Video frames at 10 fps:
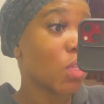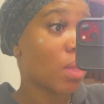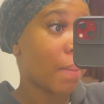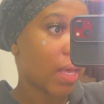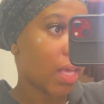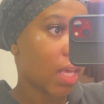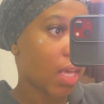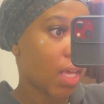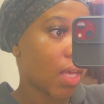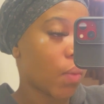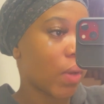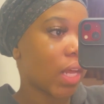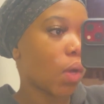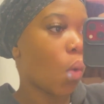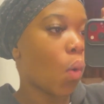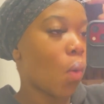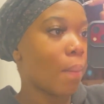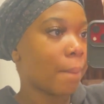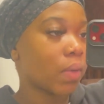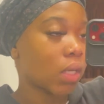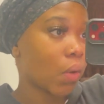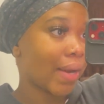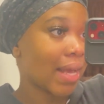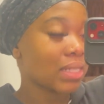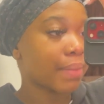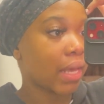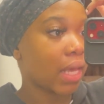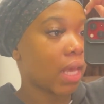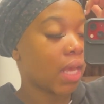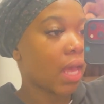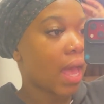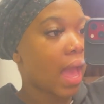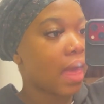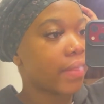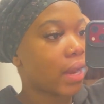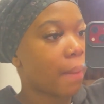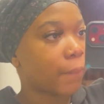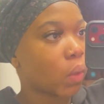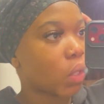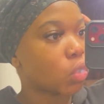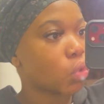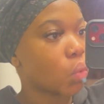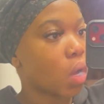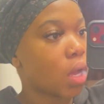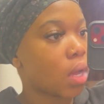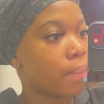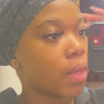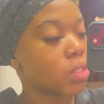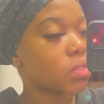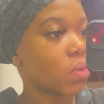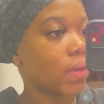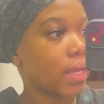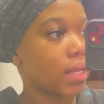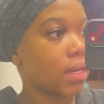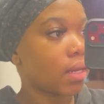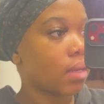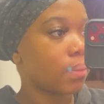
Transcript: My hair. When I go home, I'm gonna relax my hair and then I'm gonna do a sew-in.